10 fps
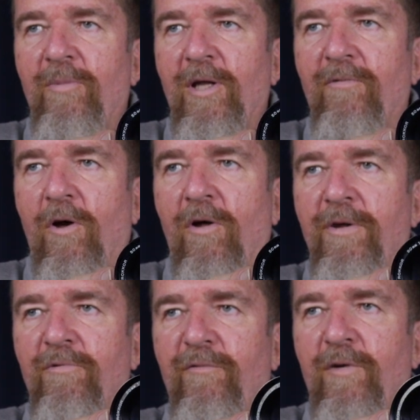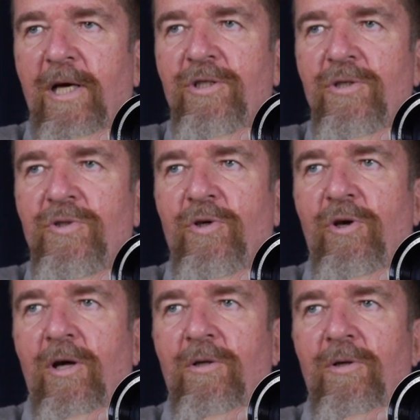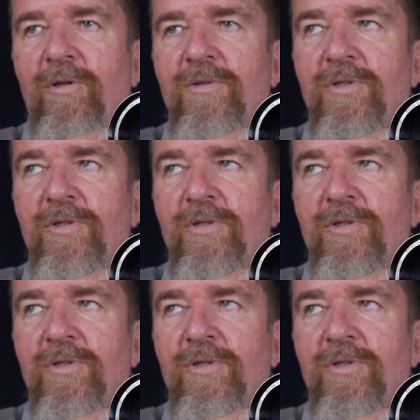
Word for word: I believe all the reflections are colored.